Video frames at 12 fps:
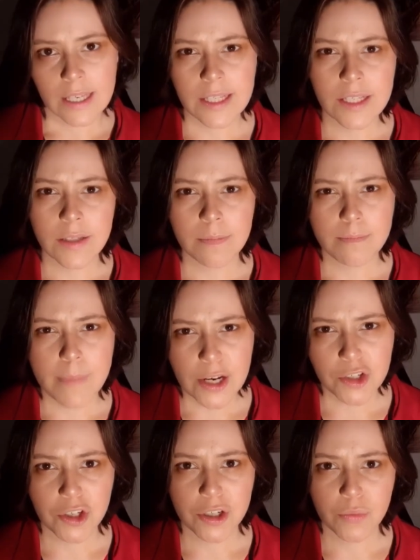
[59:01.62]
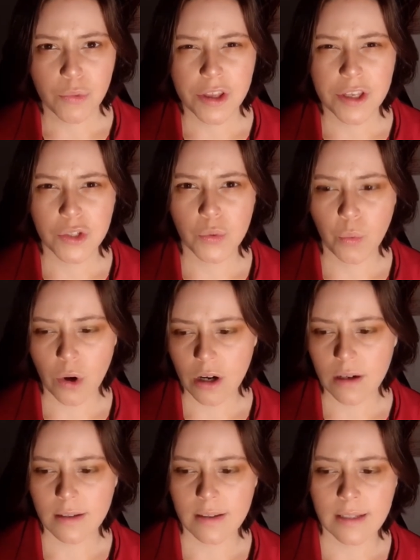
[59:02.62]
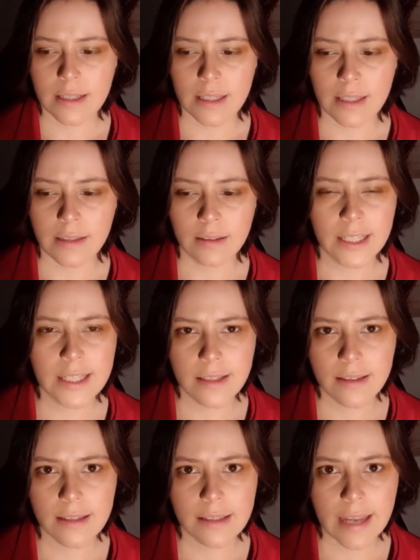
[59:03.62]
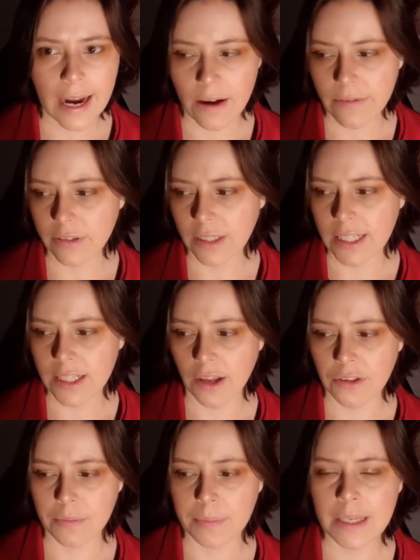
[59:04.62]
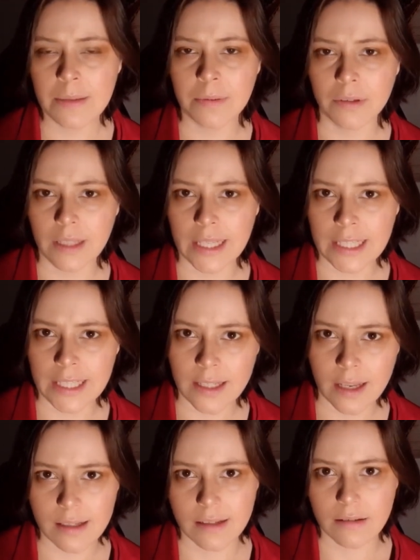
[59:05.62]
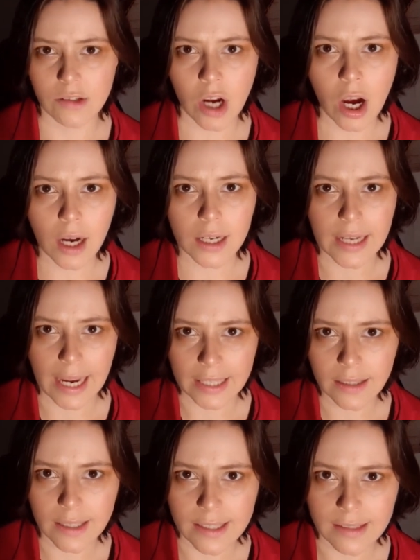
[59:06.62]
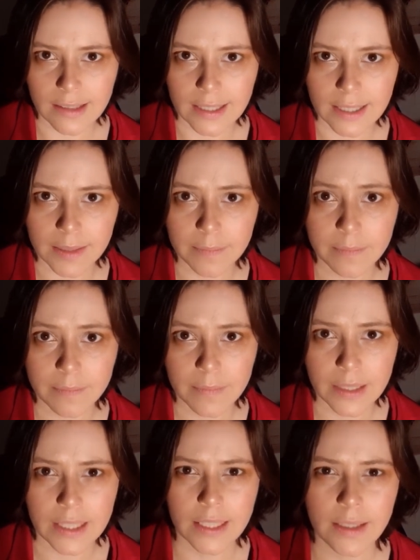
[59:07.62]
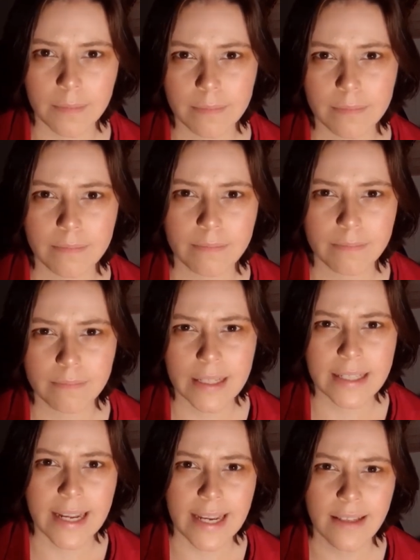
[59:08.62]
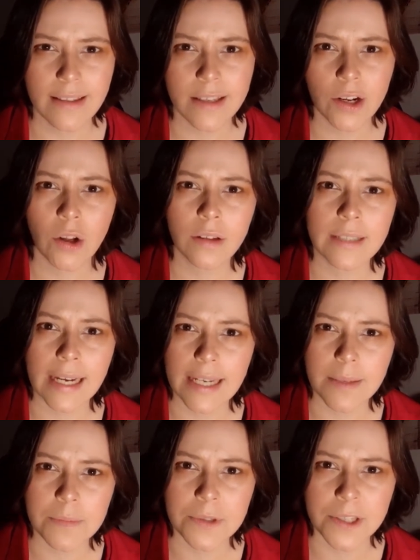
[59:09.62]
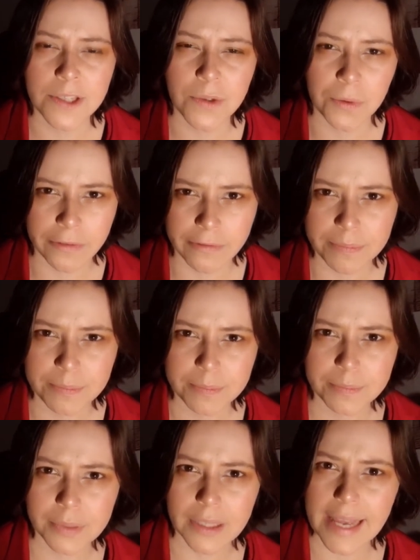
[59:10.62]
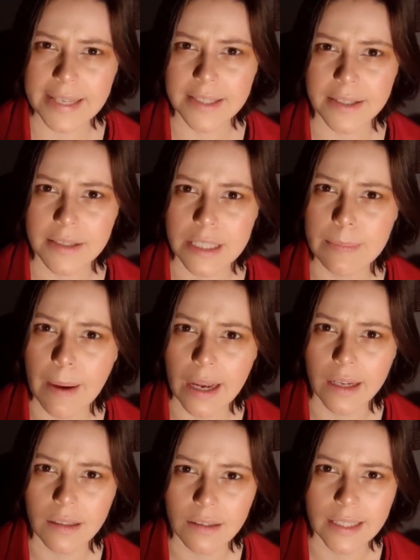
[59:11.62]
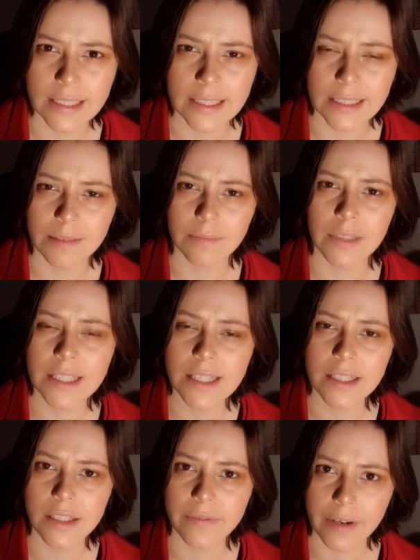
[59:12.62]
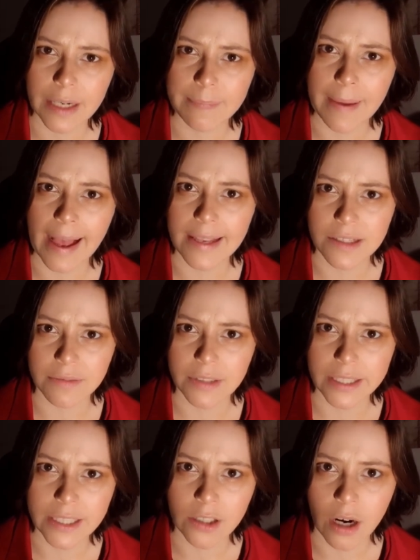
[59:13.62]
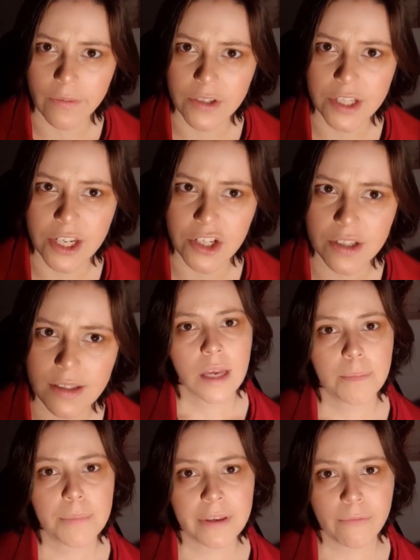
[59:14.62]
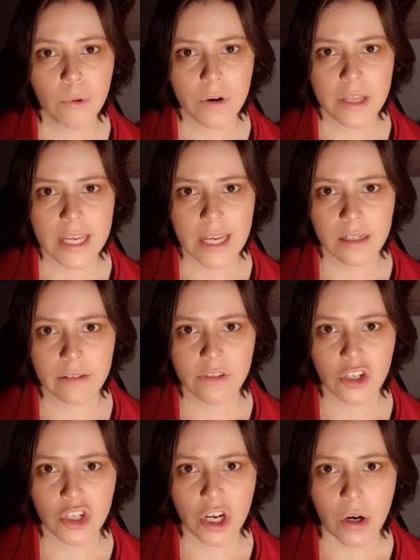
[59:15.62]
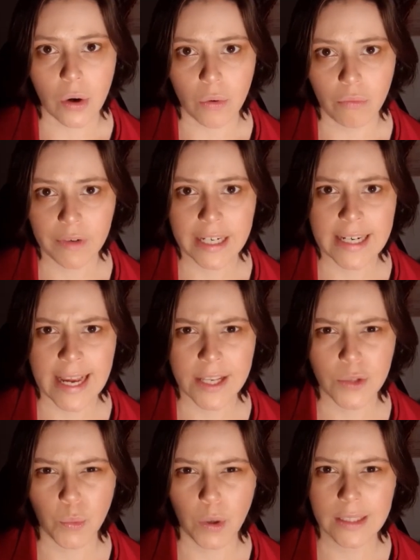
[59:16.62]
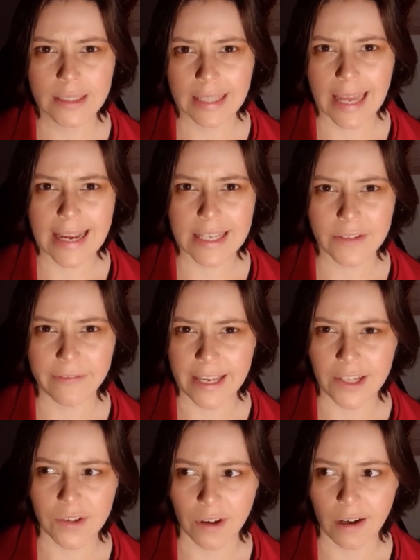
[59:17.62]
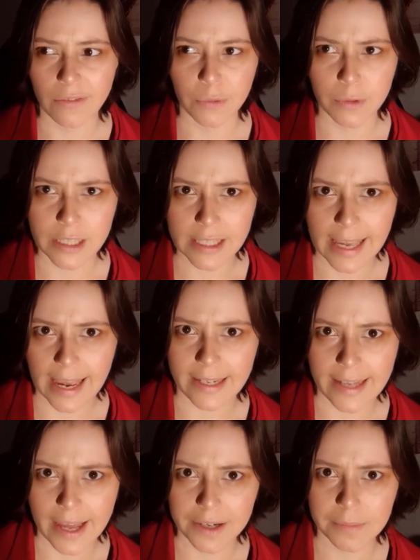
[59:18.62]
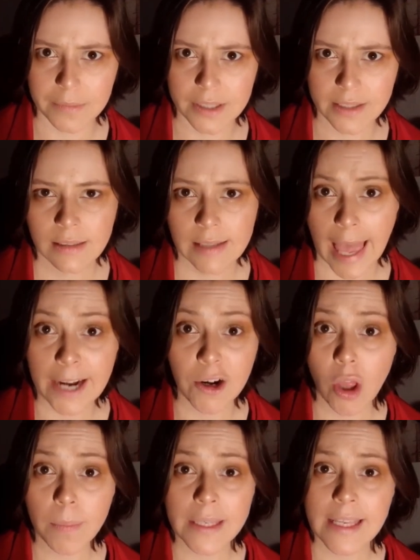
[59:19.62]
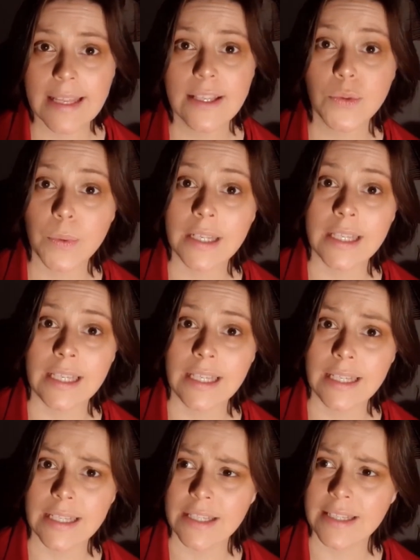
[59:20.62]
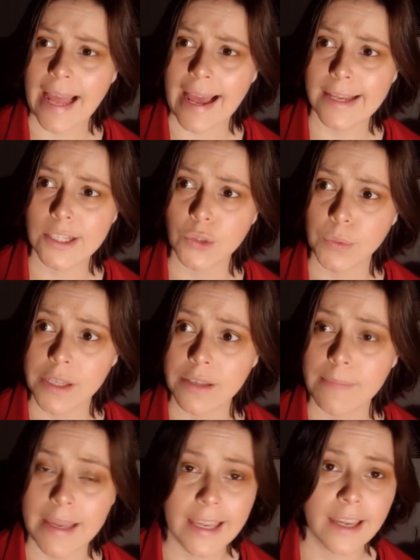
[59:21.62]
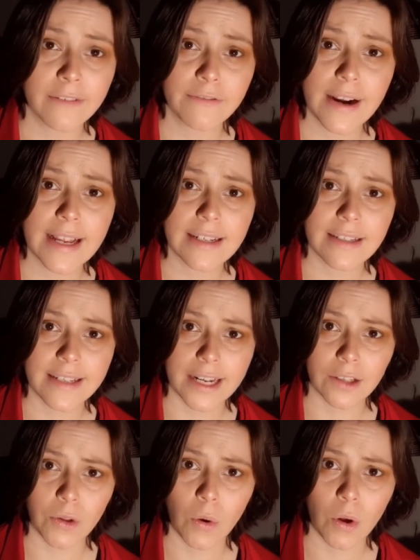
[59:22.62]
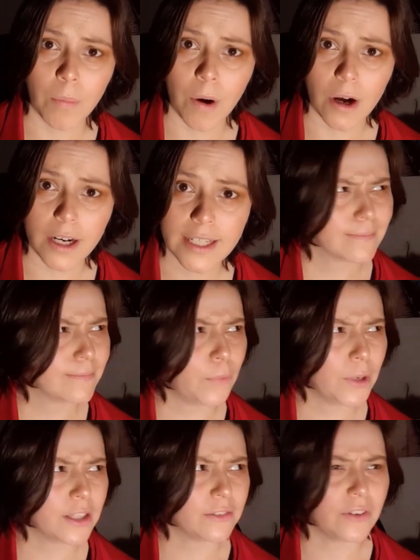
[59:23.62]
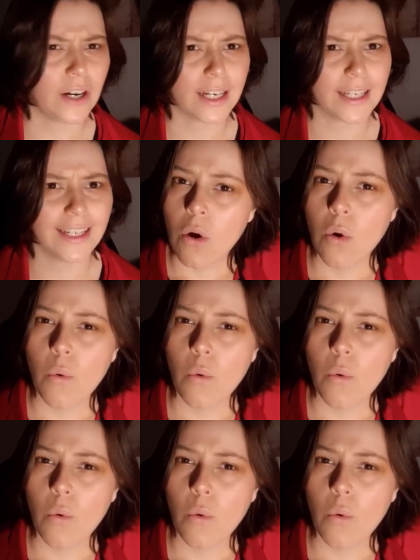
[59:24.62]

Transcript: He's measured with his words. He listens carefully to other people, and he doesn't talk endlessly. He maintains at all times this sort of placid smile, and he listens very passively in conversations. Before the end of the show, Reid has one last face-off with Cat Adams, and it all begins when he is tasked with making a friend at a local park. What the fuck?